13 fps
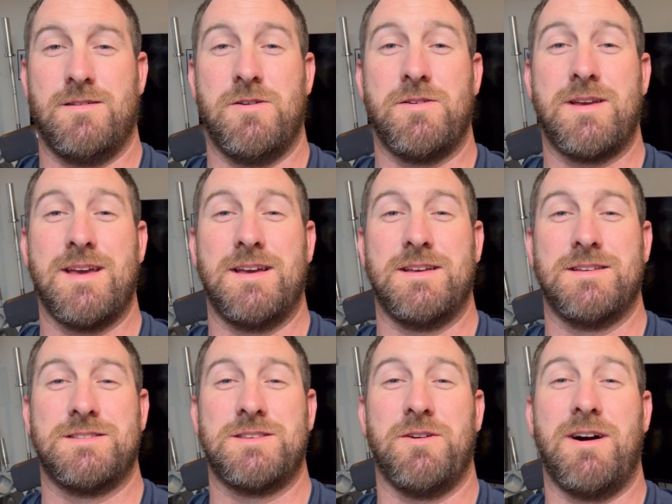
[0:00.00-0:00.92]
Okay,
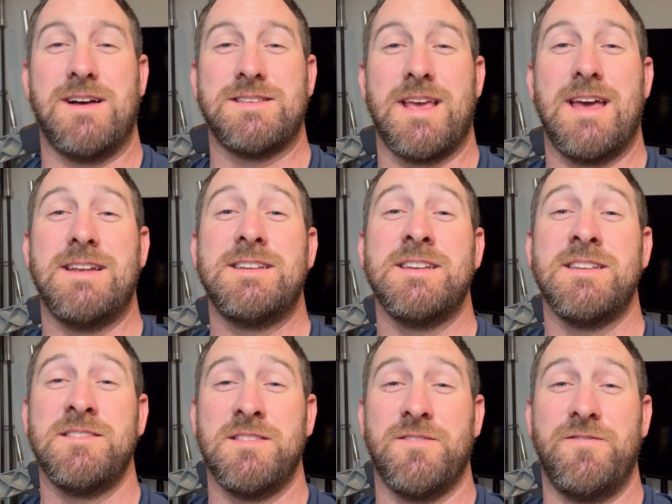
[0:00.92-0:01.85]
so I was
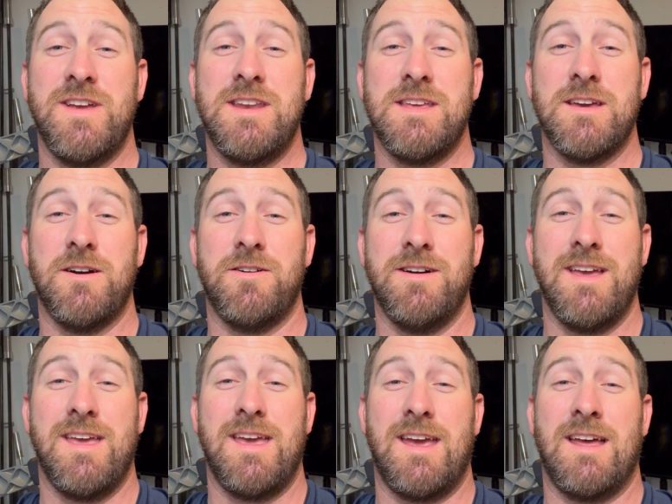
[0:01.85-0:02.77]
editing the video
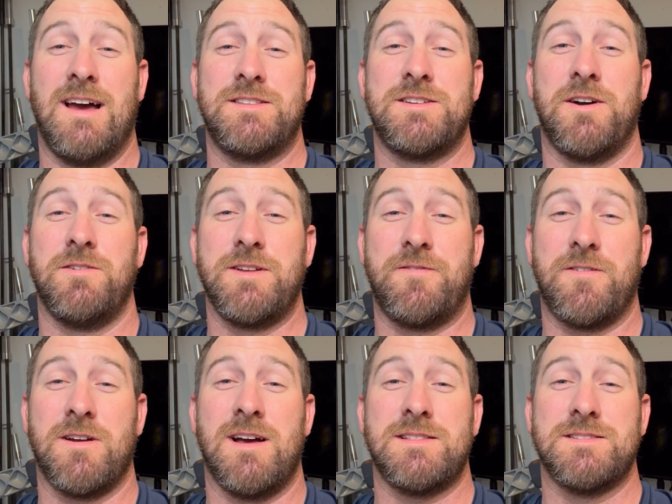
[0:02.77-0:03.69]
and I totally
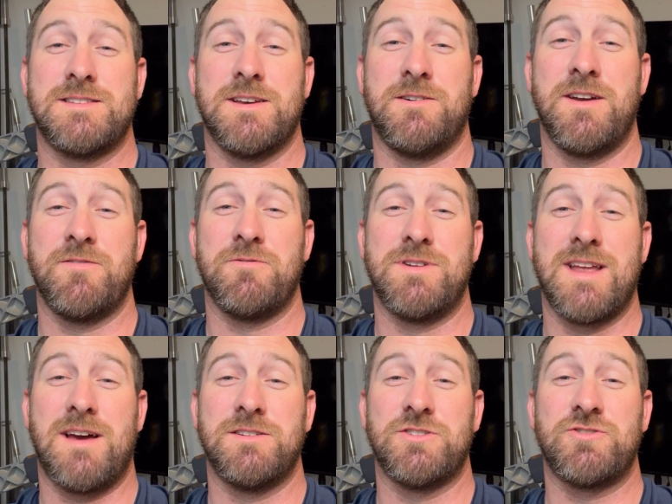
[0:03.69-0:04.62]
forgot to tell everyone how
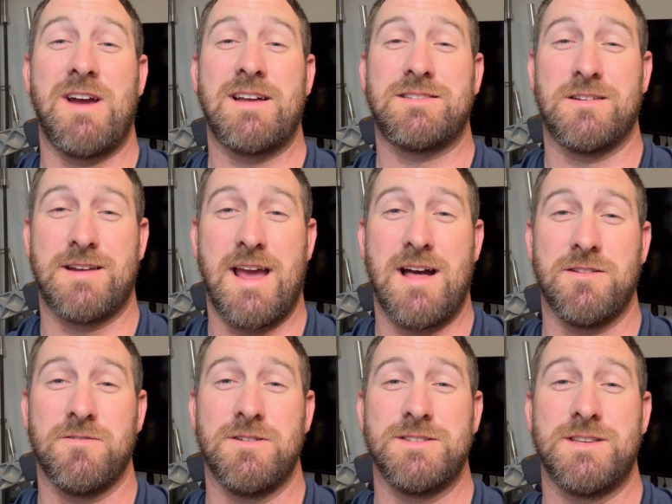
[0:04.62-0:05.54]
to track their
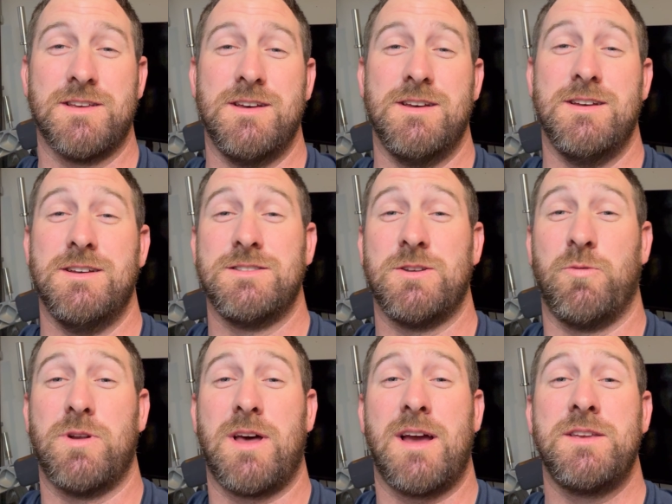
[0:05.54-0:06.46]
calories. So
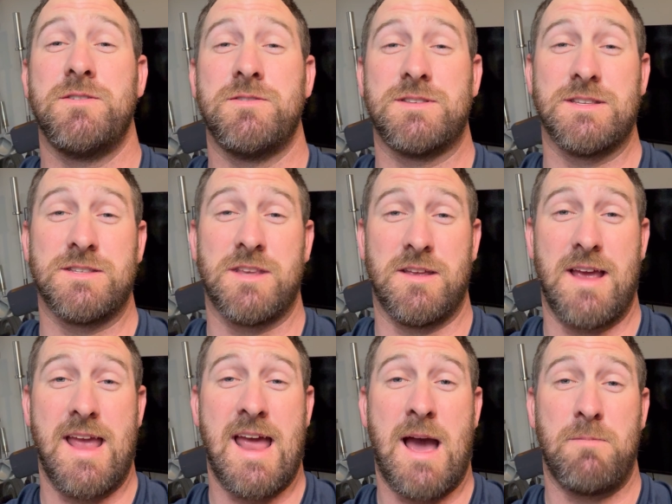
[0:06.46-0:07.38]
what I use is an
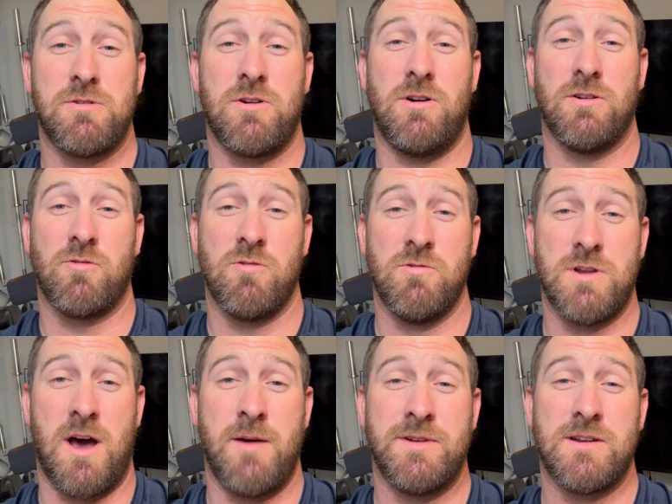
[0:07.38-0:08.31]
app called
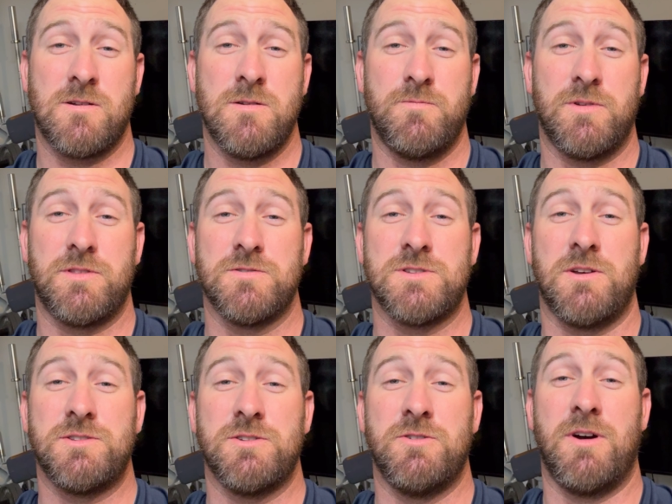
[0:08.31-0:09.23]
Cronometer, but there's
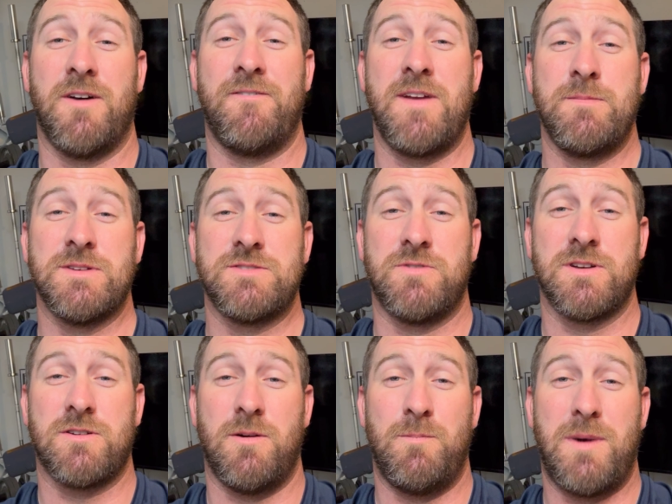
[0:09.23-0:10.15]
also a famous one
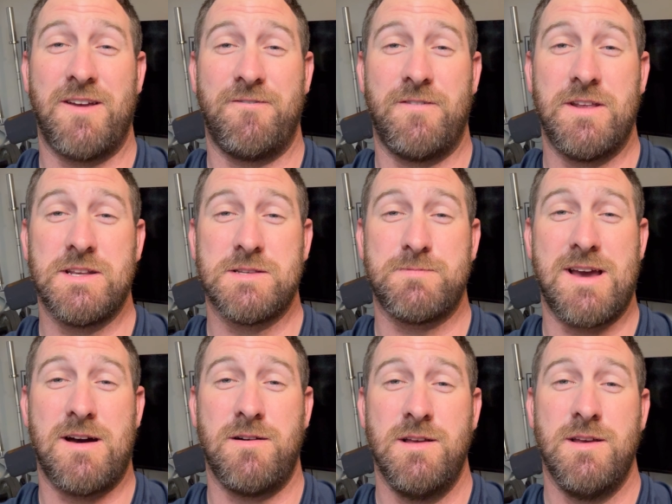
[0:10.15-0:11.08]
called MyFitness
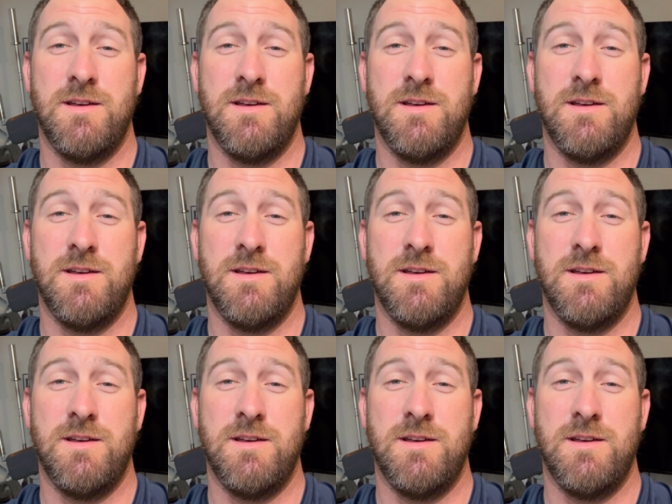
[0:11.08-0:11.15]
Pal.